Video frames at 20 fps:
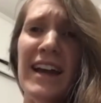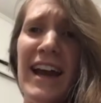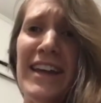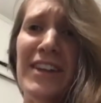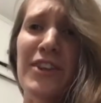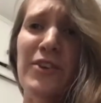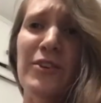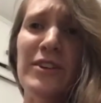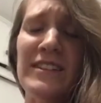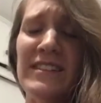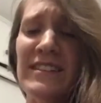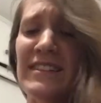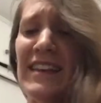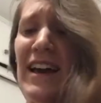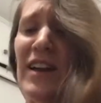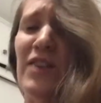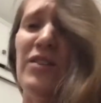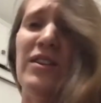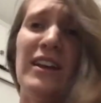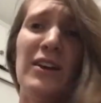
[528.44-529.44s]
I notice
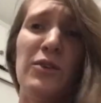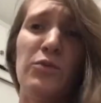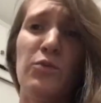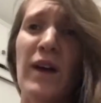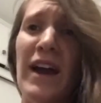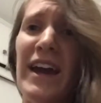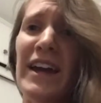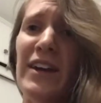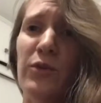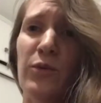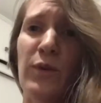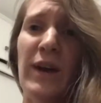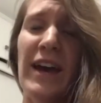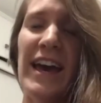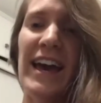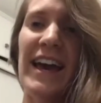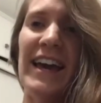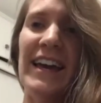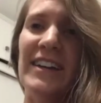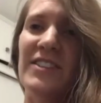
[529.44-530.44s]
that like right
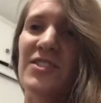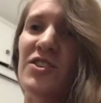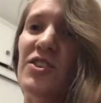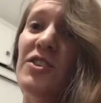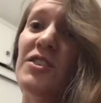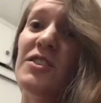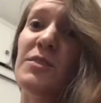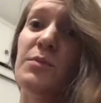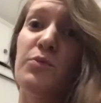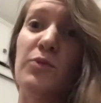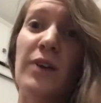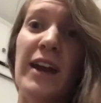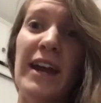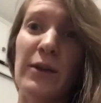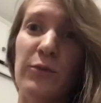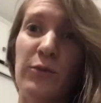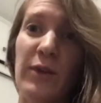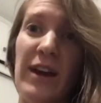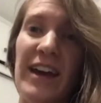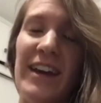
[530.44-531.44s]
away it turns
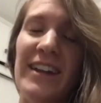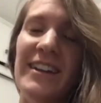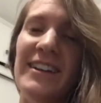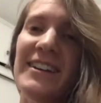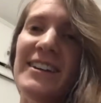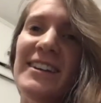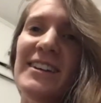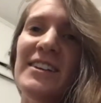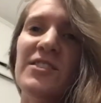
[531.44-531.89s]
bright red.